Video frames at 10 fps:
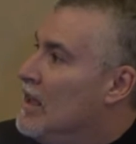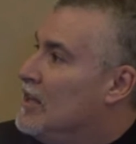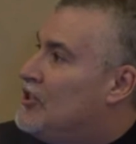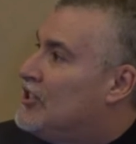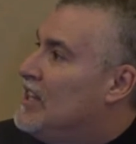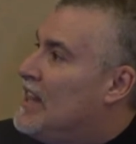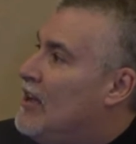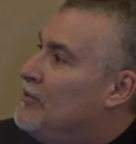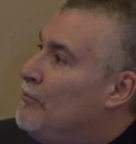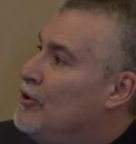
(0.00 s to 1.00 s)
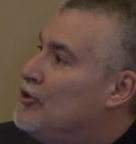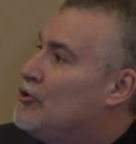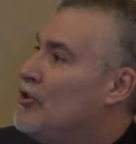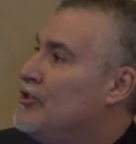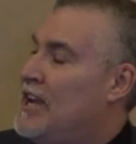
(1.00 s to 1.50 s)
60,000 purchase
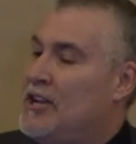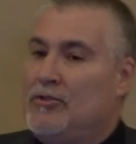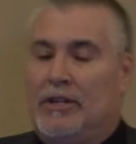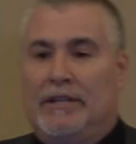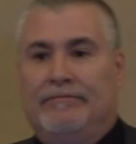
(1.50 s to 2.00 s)
orders annually.